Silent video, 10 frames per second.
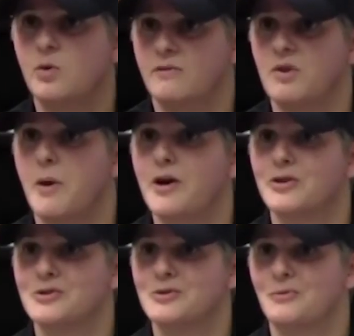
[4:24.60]
2 of the
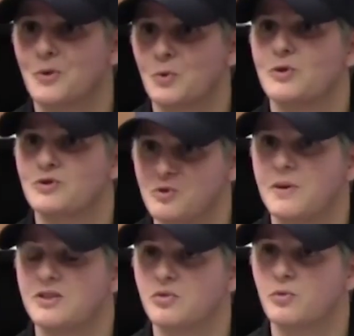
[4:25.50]
parts for the rear
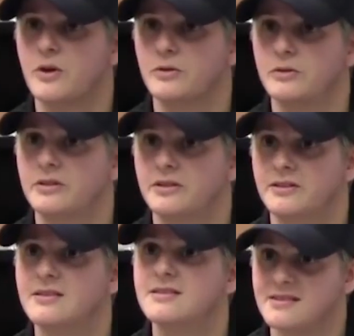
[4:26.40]
suspension rod.
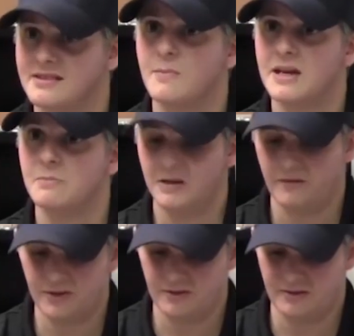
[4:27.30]
This is the main
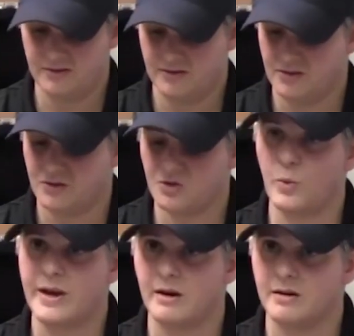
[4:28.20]
pivot, this is the
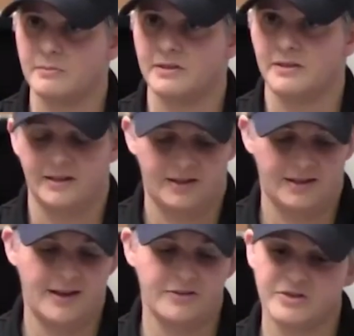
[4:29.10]
swing arm,
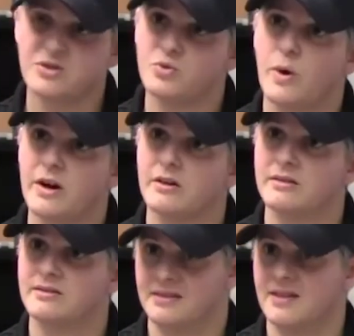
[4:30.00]
and this is where
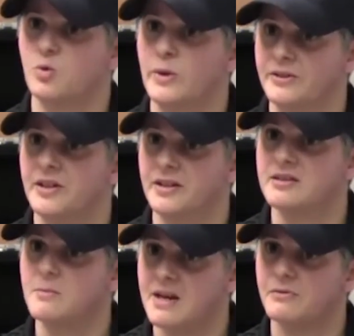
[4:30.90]
this gets welded
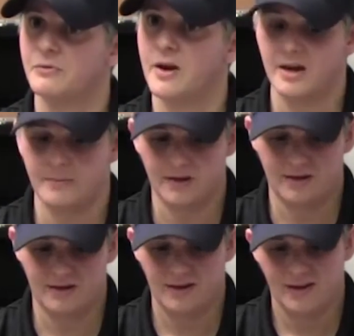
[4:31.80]
onto the main frame.
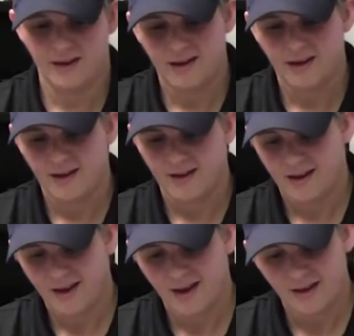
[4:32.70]

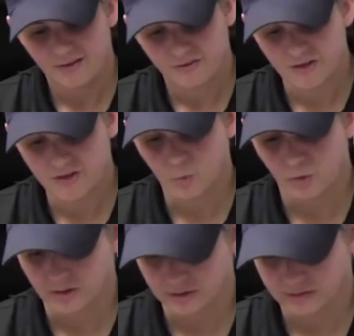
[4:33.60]
And these
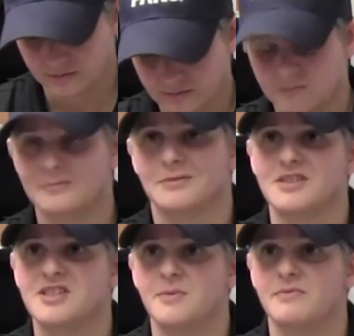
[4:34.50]
were
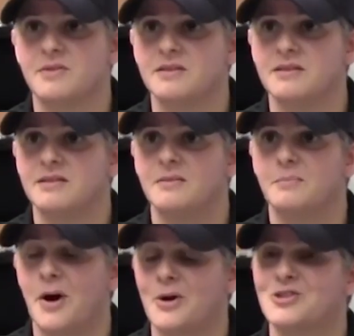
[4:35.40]
some of the
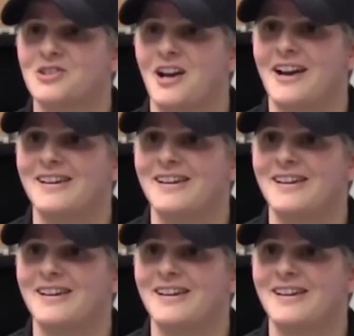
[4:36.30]
parts